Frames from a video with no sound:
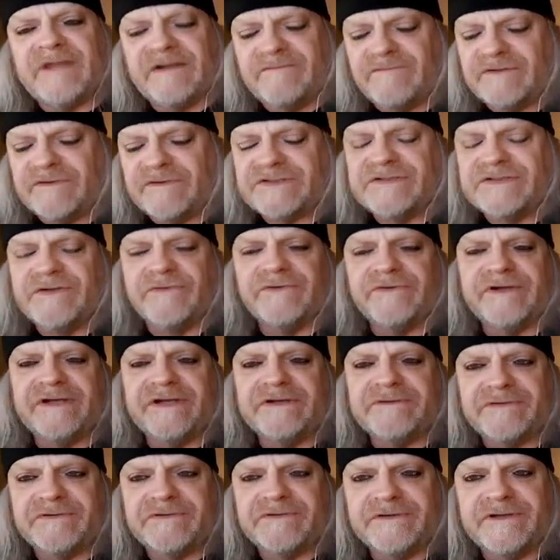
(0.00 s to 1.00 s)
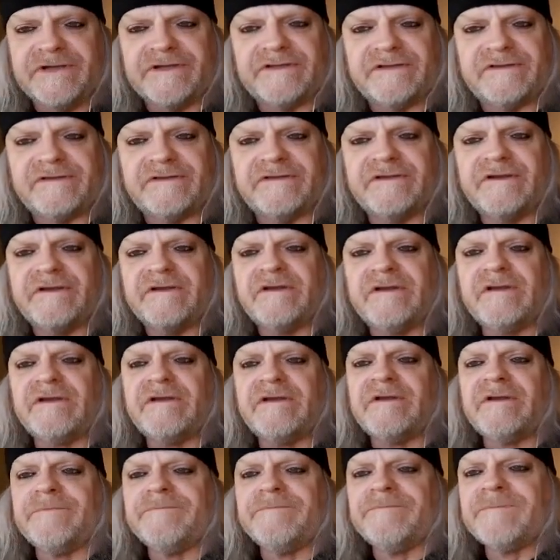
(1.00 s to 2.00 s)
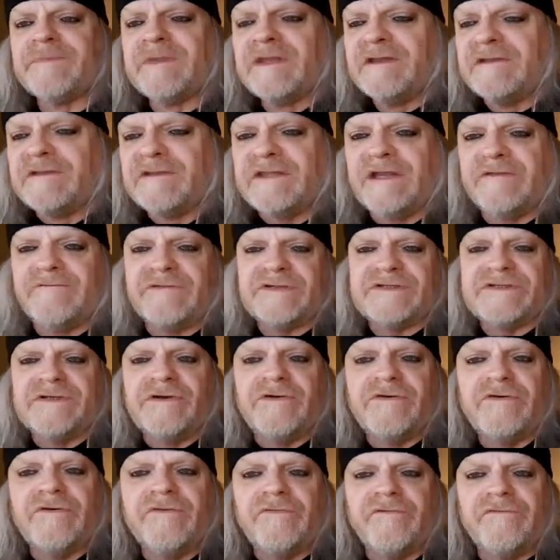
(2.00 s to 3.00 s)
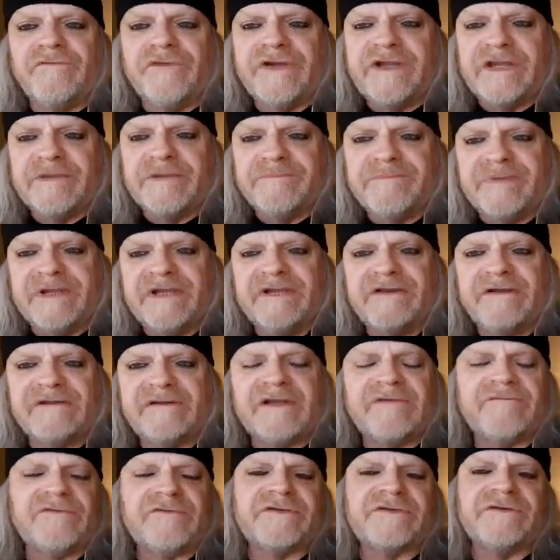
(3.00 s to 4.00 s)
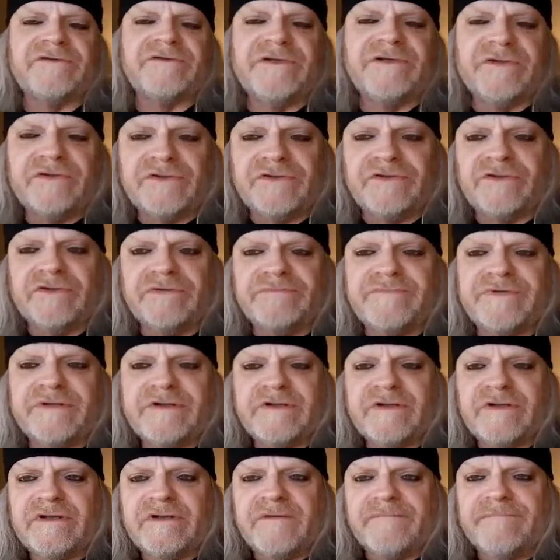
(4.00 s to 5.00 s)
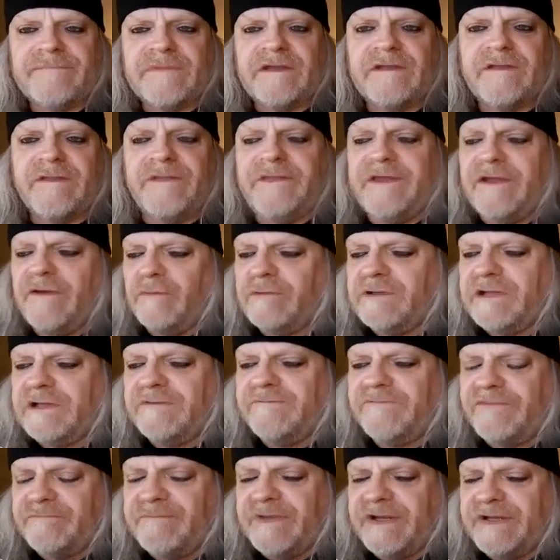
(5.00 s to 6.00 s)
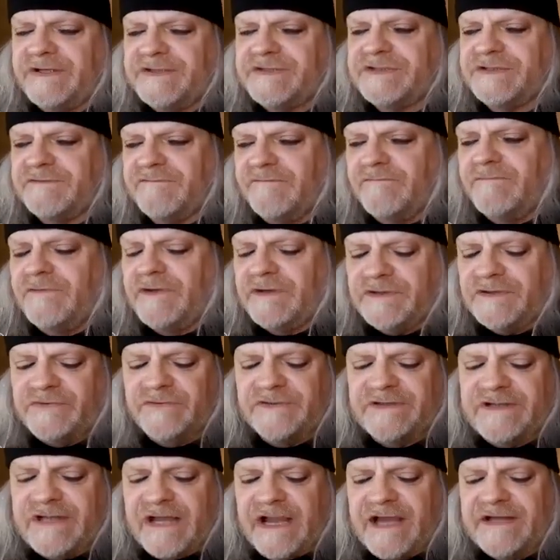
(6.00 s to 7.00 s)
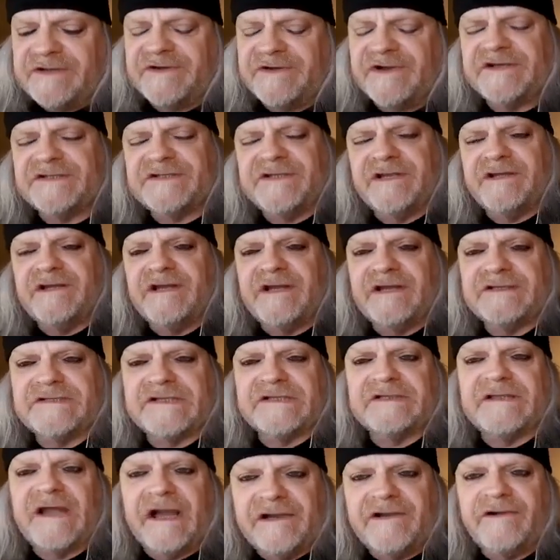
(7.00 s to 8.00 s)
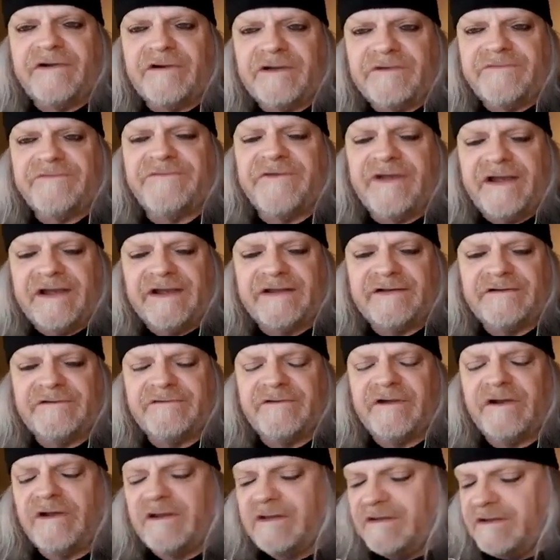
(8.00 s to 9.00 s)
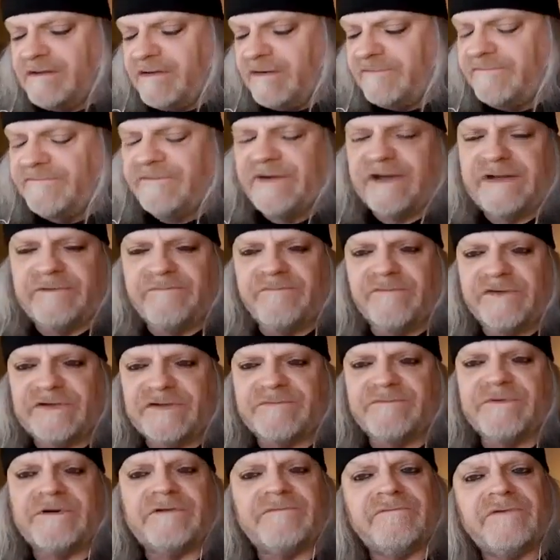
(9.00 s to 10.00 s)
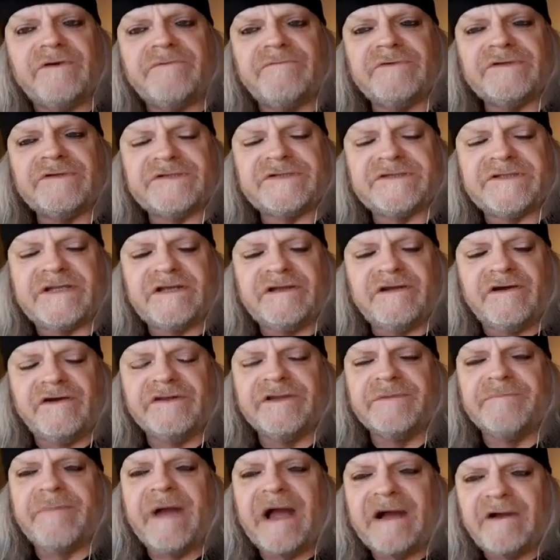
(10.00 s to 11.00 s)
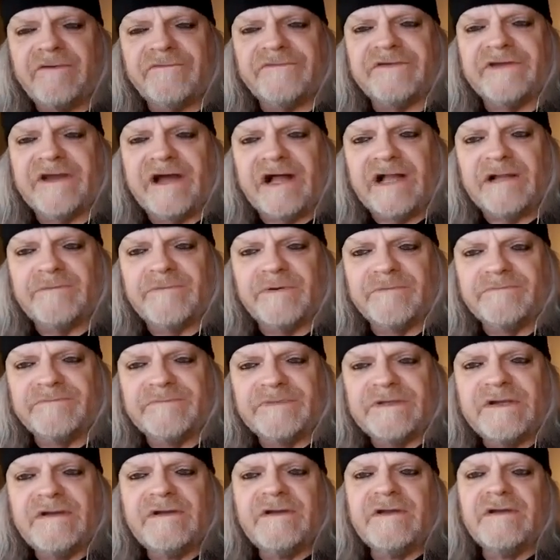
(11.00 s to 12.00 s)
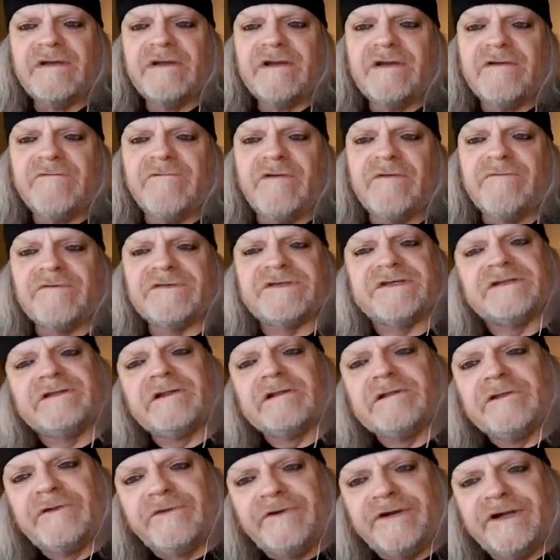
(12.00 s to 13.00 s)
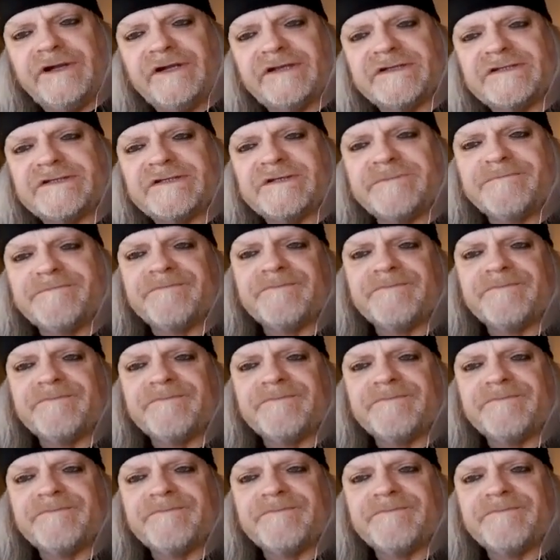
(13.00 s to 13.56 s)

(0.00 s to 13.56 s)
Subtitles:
there was no internet, there was no Wikipedia, there was no YouTube. The only information one could gather as a diehard fan of Venom was what was on the back of the album, what was in the lyrics,